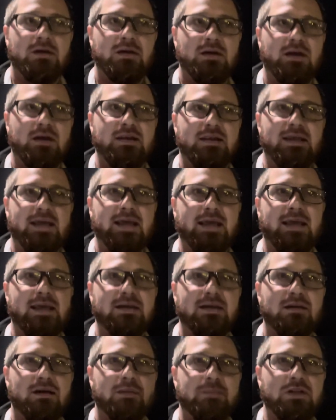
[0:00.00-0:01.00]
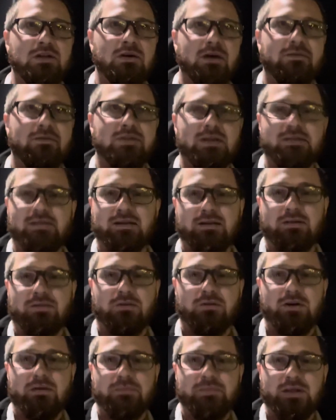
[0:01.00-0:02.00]
a day. I mean, you have to take a
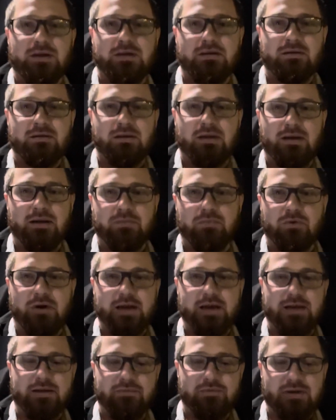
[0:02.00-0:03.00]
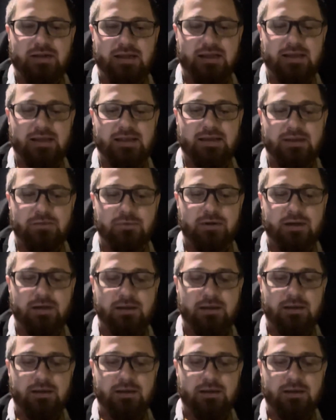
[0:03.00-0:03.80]
30 minute uh, break every day anyway.